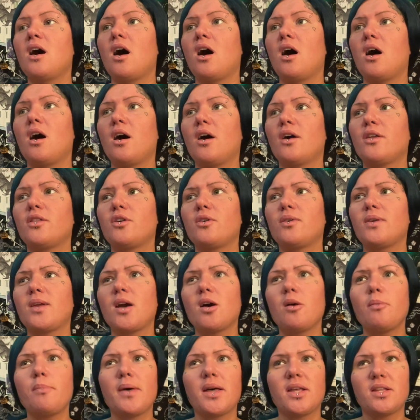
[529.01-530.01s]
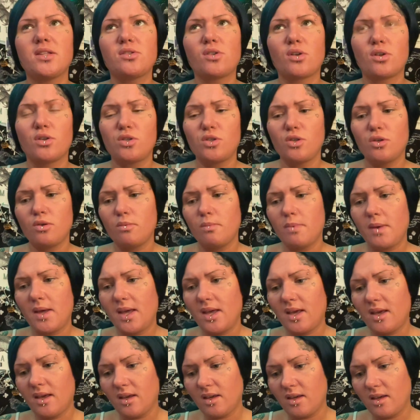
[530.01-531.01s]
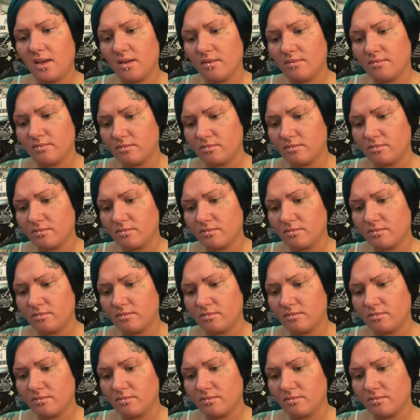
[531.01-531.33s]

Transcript: uh, their nail beds are too big.